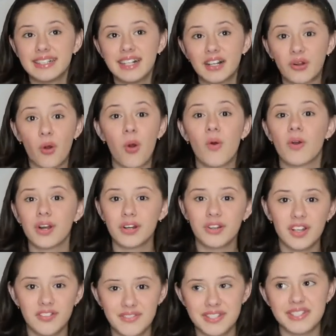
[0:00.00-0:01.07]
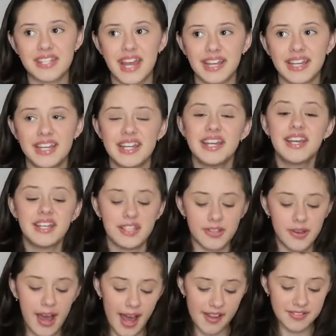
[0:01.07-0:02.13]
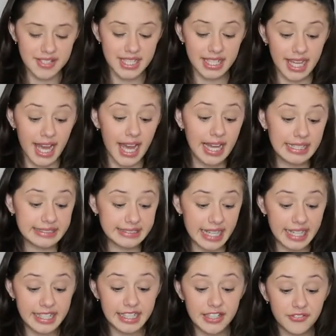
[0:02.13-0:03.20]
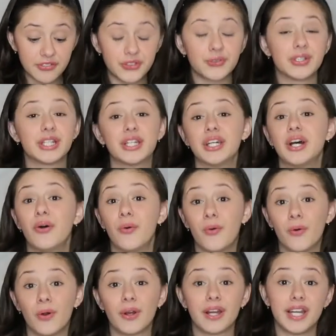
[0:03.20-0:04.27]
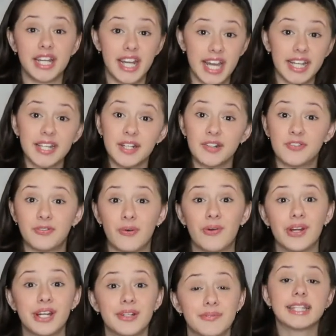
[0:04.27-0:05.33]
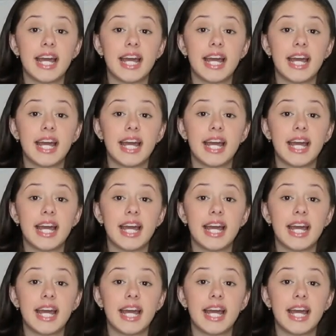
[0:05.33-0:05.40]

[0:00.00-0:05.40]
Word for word: a quarter of a second, you have to get negative three or a negative four.